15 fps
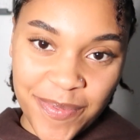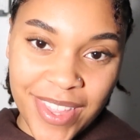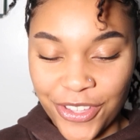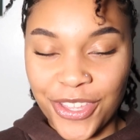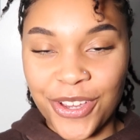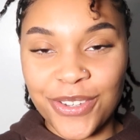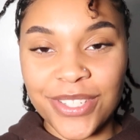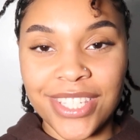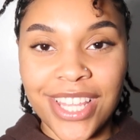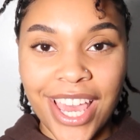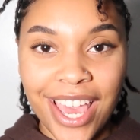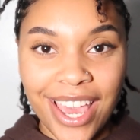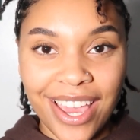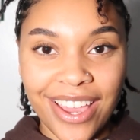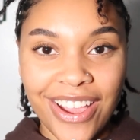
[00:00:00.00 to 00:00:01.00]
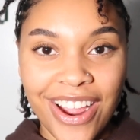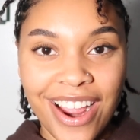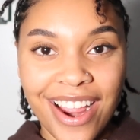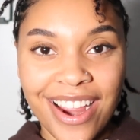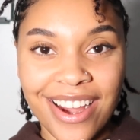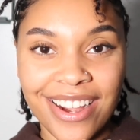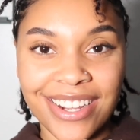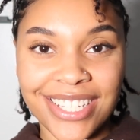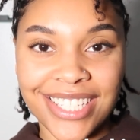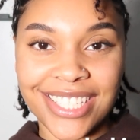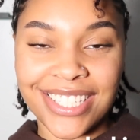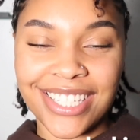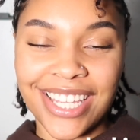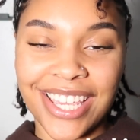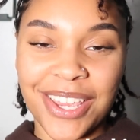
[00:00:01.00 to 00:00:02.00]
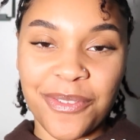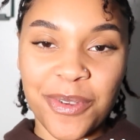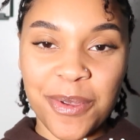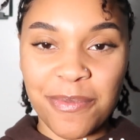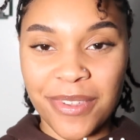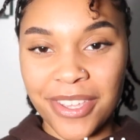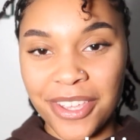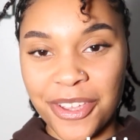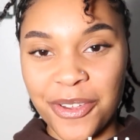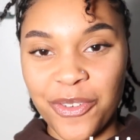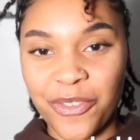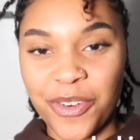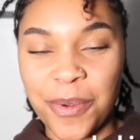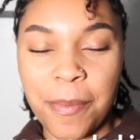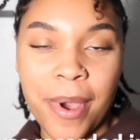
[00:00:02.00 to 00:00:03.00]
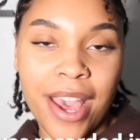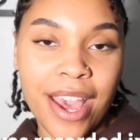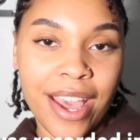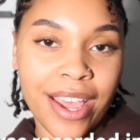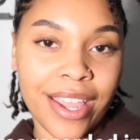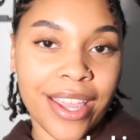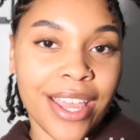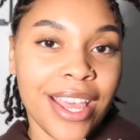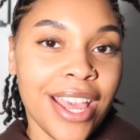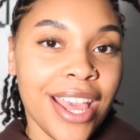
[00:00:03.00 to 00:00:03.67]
For those that are sticking with me for my